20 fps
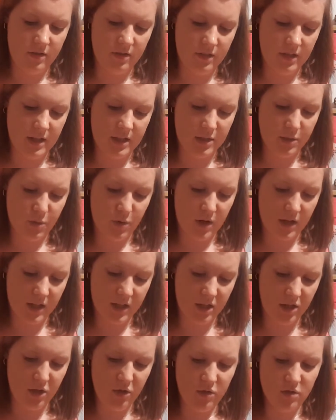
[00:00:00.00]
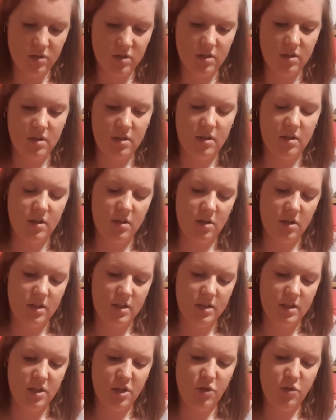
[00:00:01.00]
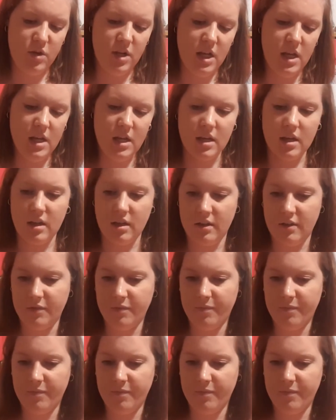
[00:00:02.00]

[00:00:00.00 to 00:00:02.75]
that's quite cute and nice and unique.